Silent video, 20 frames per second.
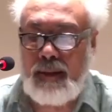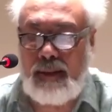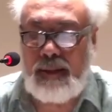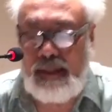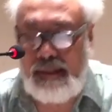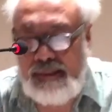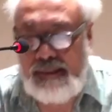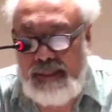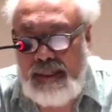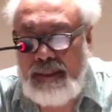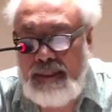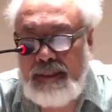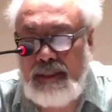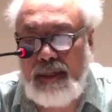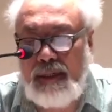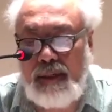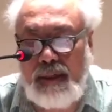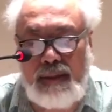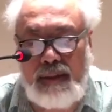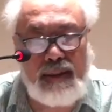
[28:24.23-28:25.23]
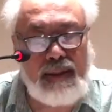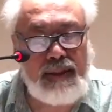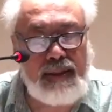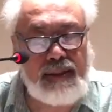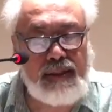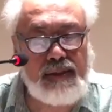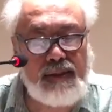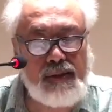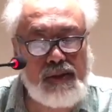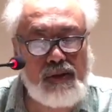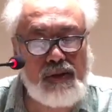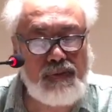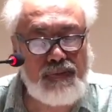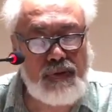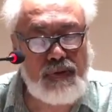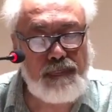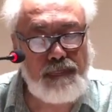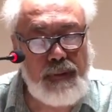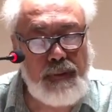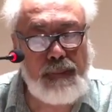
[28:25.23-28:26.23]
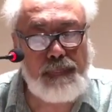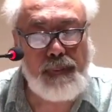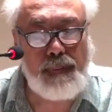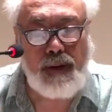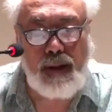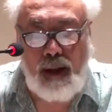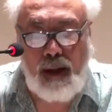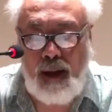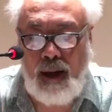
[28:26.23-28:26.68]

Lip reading: The essential conditions of the people